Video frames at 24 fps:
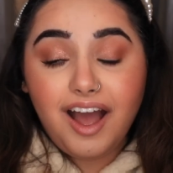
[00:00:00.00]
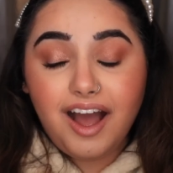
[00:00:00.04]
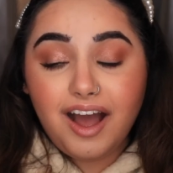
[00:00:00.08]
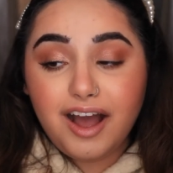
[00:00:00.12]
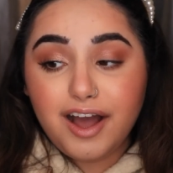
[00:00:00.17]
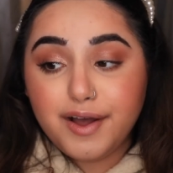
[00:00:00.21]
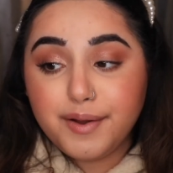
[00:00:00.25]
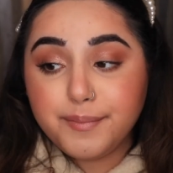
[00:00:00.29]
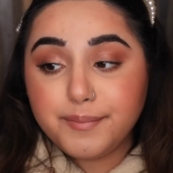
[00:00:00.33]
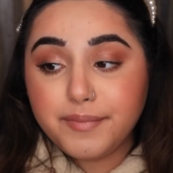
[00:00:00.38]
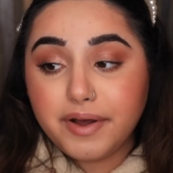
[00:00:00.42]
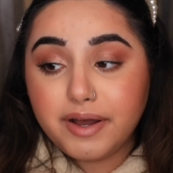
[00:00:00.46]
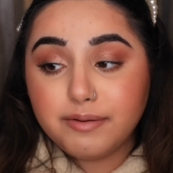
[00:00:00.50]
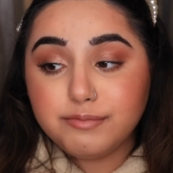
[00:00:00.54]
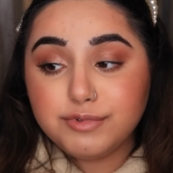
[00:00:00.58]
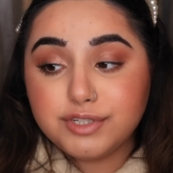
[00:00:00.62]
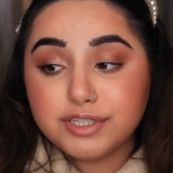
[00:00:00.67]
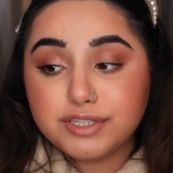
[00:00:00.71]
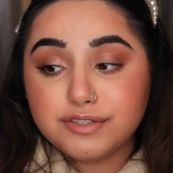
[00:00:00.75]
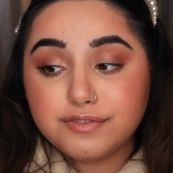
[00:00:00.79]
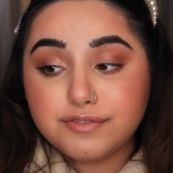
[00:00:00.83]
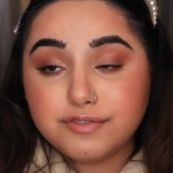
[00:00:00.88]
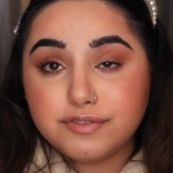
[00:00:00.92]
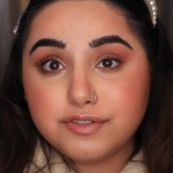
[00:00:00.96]
I'm
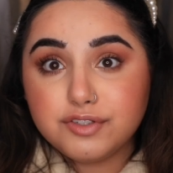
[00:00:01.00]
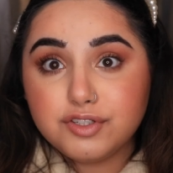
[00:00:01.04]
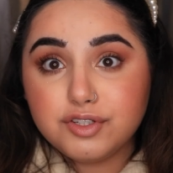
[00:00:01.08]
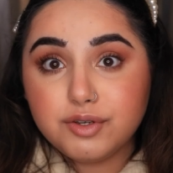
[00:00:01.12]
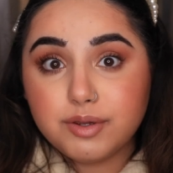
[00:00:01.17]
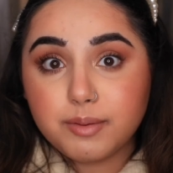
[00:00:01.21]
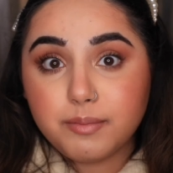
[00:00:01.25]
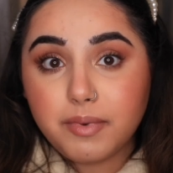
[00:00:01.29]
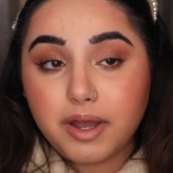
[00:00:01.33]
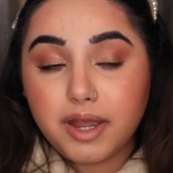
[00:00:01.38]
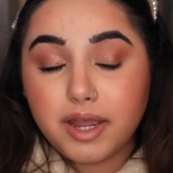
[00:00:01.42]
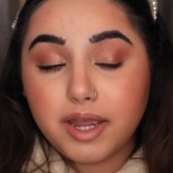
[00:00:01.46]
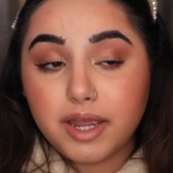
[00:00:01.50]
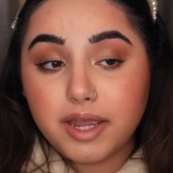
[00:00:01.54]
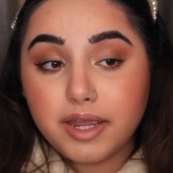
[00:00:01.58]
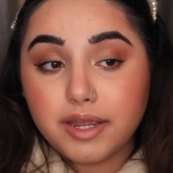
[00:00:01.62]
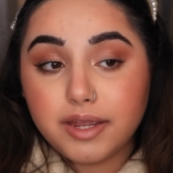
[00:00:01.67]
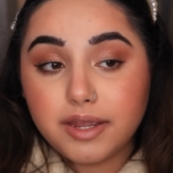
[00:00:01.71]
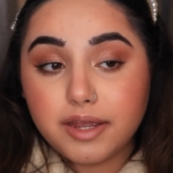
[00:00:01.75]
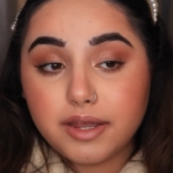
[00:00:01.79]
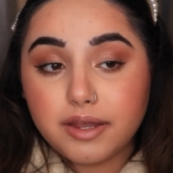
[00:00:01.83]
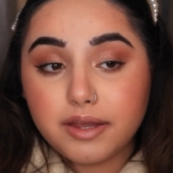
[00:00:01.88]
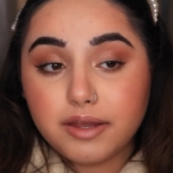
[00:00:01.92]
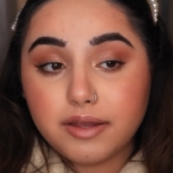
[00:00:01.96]
just doing
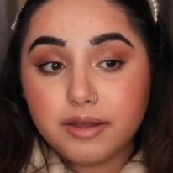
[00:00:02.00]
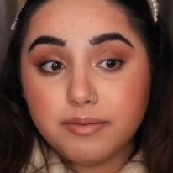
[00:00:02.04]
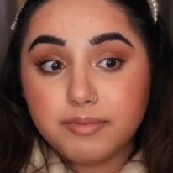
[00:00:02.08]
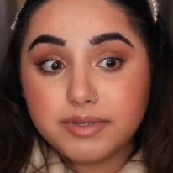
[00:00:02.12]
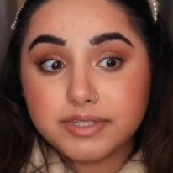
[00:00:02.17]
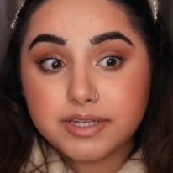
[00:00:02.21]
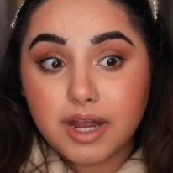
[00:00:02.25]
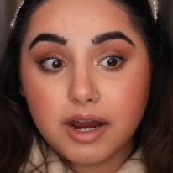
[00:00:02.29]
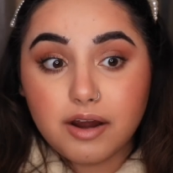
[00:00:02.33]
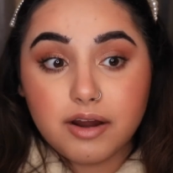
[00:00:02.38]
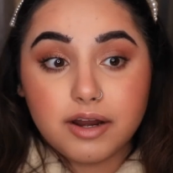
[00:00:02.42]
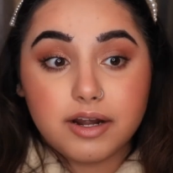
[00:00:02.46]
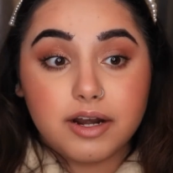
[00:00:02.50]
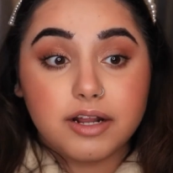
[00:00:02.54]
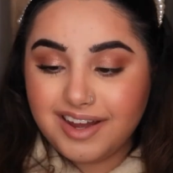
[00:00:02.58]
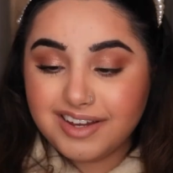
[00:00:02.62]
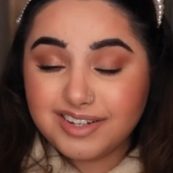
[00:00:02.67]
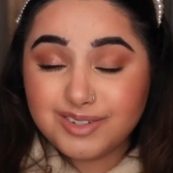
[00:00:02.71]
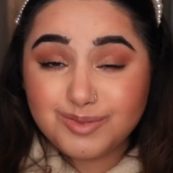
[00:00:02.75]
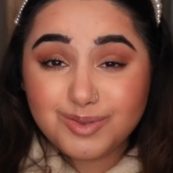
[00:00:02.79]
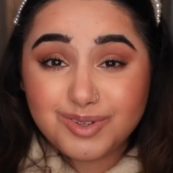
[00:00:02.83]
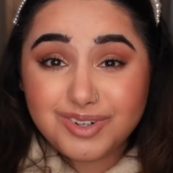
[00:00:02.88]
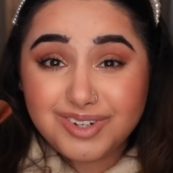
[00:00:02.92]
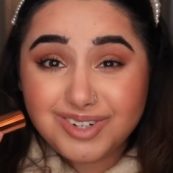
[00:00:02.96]
my mascara, and I
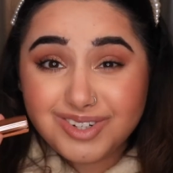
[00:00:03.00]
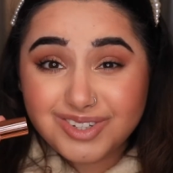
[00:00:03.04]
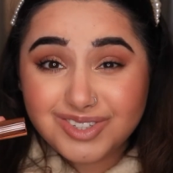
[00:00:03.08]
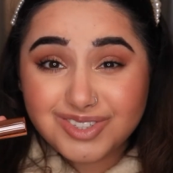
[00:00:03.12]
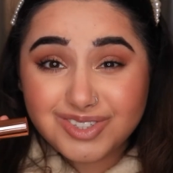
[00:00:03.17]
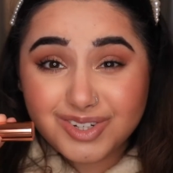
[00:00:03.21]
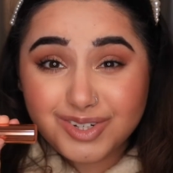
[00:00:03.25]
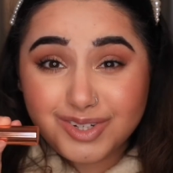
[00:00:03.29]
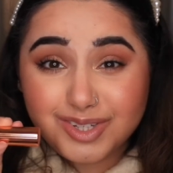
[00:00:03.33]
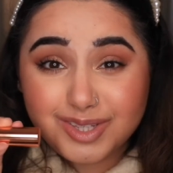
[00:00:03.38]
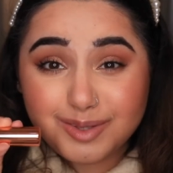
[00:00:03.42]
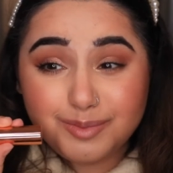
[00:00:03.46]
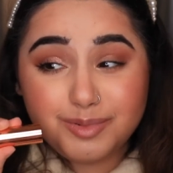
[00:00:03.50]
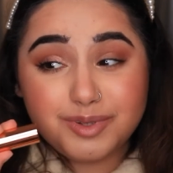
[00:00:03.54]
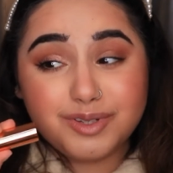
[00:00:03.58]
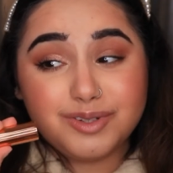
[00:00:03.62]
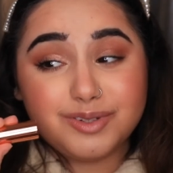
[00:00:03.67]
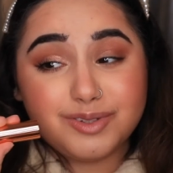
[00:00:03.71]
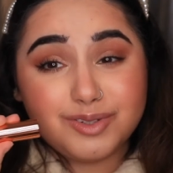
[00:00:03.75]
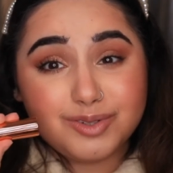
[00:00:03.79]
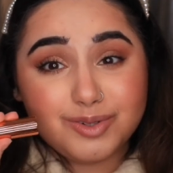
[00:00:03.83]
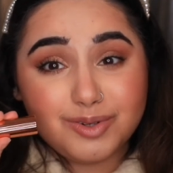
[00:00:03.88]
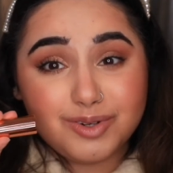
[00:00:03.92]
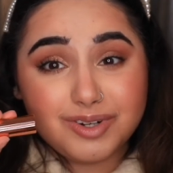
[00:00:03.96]
just wanted to show you the
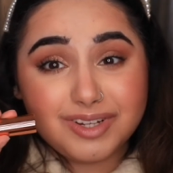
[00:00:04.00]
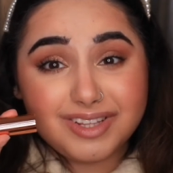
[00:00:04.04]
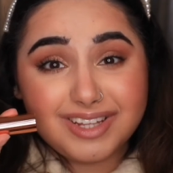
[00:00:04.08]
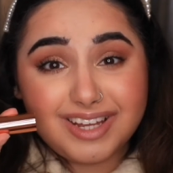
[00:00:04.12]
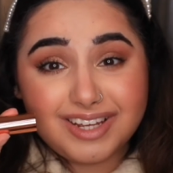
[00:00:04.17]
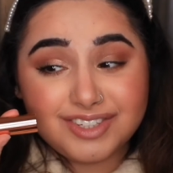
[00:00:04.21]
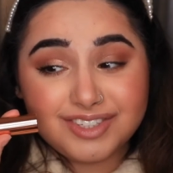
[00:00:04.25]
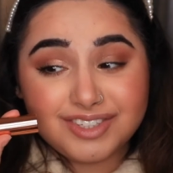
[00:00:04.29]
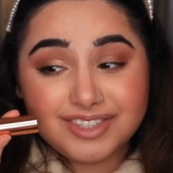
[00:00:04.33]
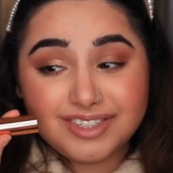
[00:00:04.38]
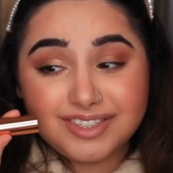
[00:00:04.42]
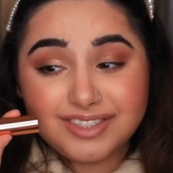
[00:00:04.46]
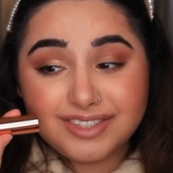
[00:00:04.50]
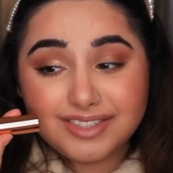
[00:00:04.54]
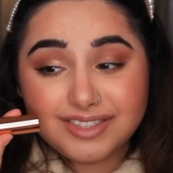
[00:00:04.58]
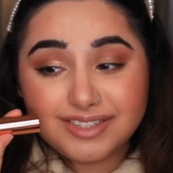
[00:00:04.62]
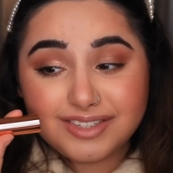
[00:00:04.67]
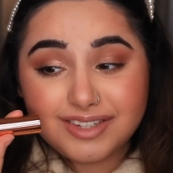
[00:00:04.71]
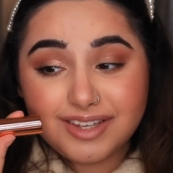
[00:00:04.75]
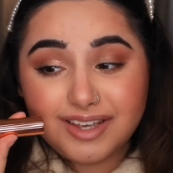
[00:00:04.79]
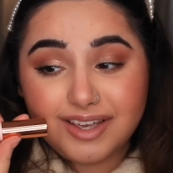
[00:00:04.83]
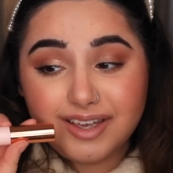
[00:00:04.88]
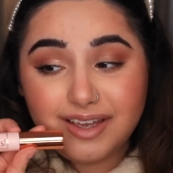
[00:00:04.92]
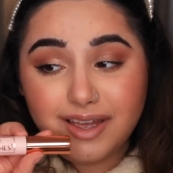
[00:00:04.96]
Pillowtalk lashes
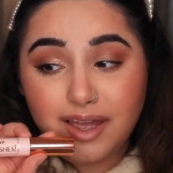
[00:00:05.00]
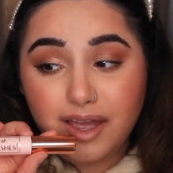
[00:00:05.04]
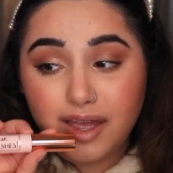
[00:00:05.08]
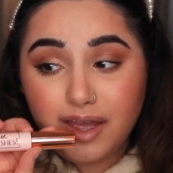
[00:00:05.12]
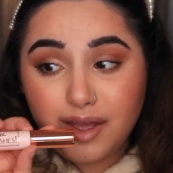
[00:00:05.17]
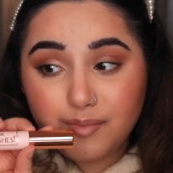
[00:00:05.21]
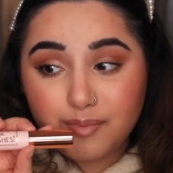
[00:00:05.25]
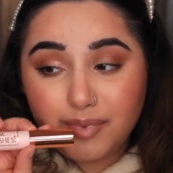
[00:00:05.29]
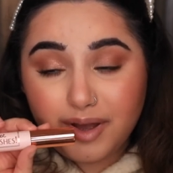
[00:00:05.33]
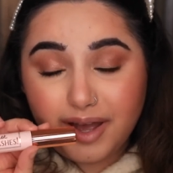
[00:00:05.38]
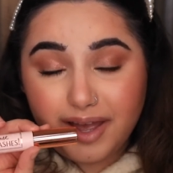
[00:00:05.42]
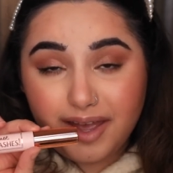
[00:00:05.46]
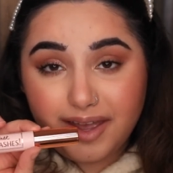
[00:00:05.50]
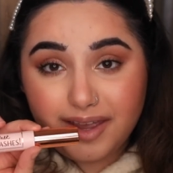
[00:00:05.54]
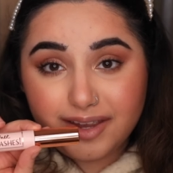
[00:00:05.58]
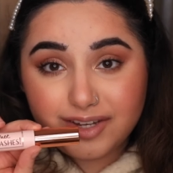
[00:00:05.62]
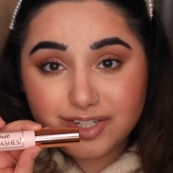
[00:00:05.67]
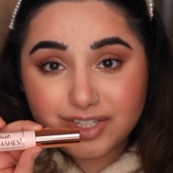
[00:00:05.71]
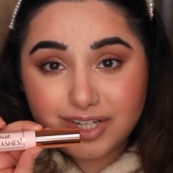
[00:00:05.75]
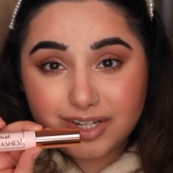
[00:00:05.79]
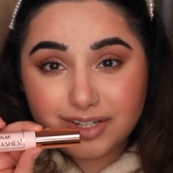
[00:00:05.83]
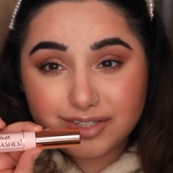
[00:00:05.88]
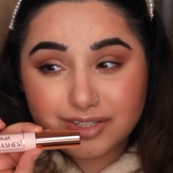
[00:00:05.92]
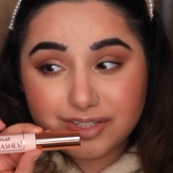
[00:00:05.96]
by
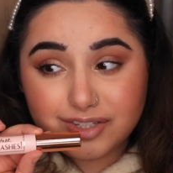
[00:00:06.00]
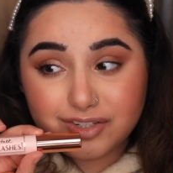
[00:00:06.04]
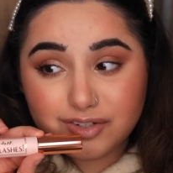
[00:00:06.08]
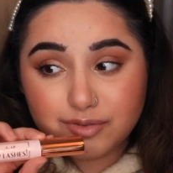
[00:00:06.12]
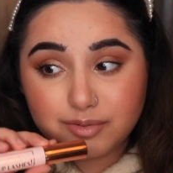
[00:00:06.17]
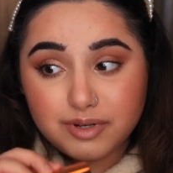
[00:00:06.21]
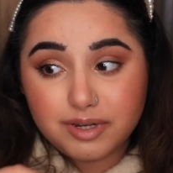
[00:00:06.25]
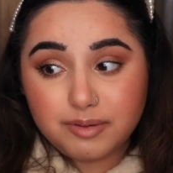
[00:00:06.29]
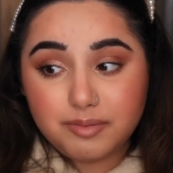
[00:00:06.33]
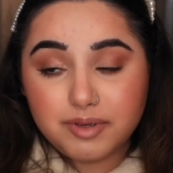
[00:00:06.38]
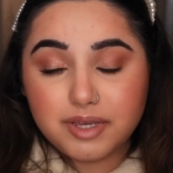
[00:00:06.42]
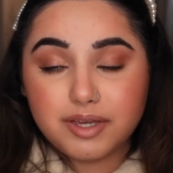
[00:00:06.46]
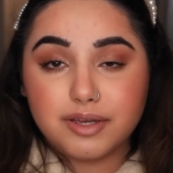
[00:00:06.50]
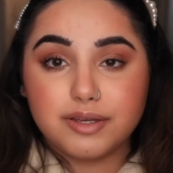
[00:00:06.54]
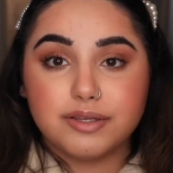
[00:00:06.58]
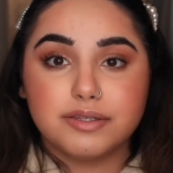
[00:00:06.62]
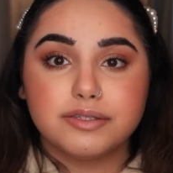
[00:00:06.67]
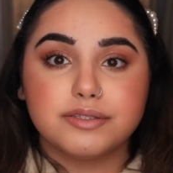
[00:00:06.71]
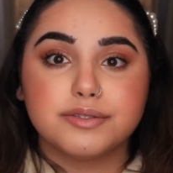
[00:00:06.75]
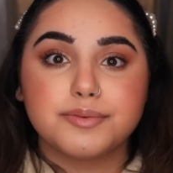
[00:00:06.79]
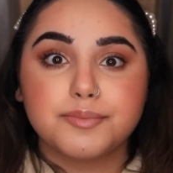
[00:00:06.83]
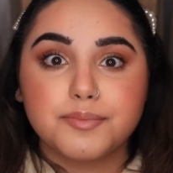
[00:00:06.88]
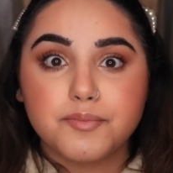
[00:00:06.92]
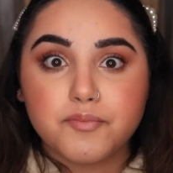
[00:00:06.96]
Charlotte Tilbury,
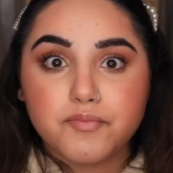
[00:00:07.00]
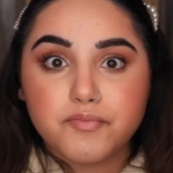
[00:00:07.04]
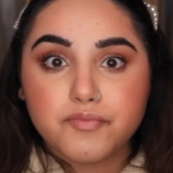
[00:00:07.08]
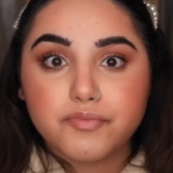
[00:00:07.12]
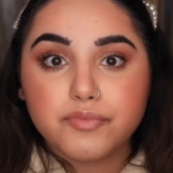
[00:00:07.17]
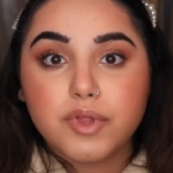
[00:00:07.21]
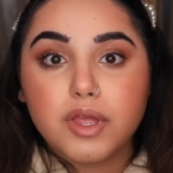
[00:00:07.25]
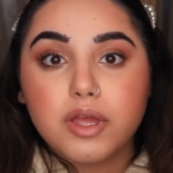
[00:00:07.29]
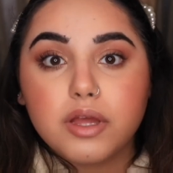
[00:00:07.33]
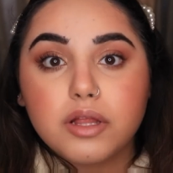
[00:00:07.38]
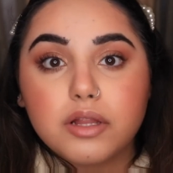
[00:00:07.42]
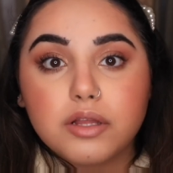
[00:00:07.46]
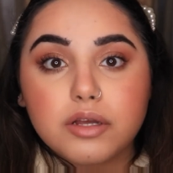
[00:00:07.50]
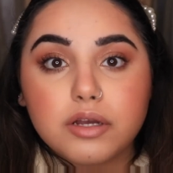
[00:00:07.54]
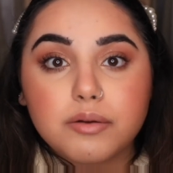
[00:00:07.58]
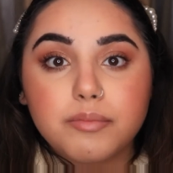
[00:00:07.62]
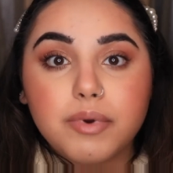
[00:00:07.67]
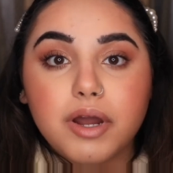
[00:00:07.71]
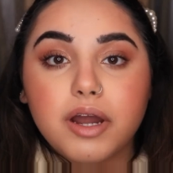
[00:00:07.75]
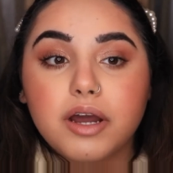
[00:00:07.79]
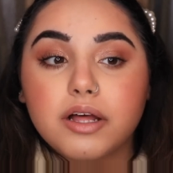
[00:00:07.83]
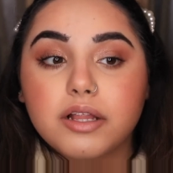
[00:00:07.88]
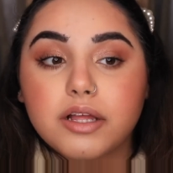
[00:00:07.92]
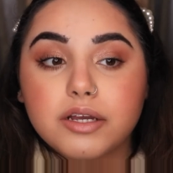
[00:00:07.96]
because look at
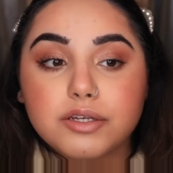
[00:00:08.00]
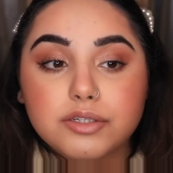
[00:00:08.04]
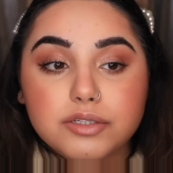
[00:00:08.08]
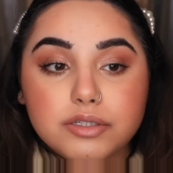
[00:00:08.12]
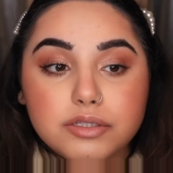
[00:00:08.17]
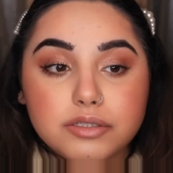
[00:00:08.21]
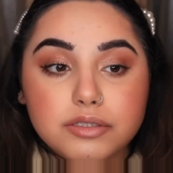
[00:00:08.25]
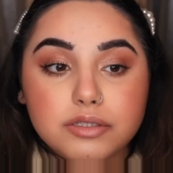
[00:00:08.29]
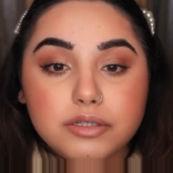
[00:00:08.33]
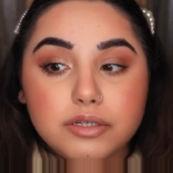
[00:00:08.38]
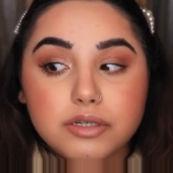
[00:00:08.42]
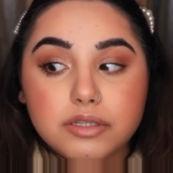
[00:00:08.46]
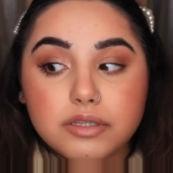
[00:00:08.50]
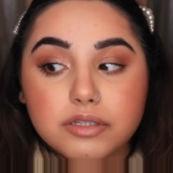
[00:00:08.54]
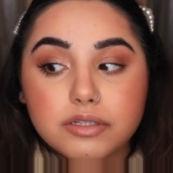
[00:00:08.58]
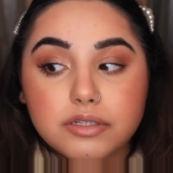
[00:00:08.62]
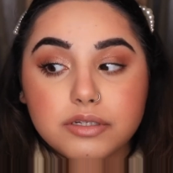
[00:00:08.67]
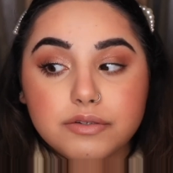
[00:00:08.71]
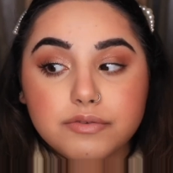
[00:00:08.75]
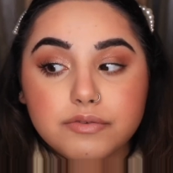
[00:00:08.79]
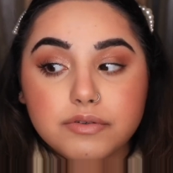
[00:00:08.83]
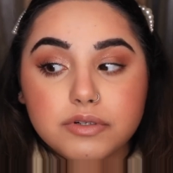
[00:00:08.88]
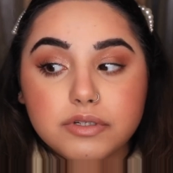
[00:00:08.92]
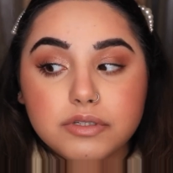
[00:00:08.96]
my eyelashes, look at the
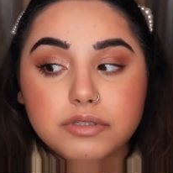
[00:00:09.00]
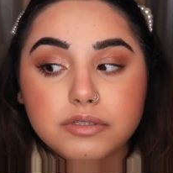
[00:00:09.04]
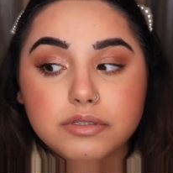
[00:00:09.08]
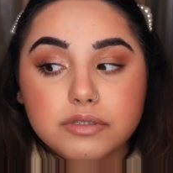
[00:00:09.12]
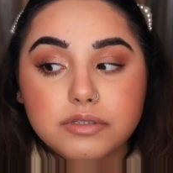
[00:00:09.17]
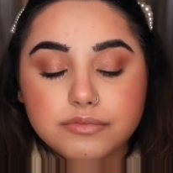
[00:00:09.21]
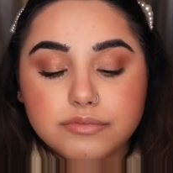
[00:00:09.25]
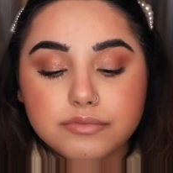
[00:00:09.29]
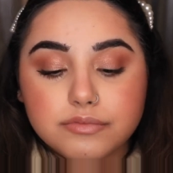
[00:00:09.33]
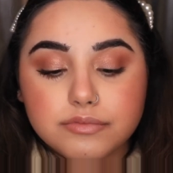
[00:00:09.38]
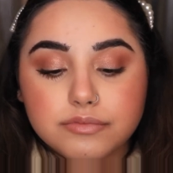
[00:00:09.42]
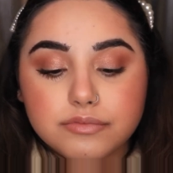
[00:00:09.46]
difference.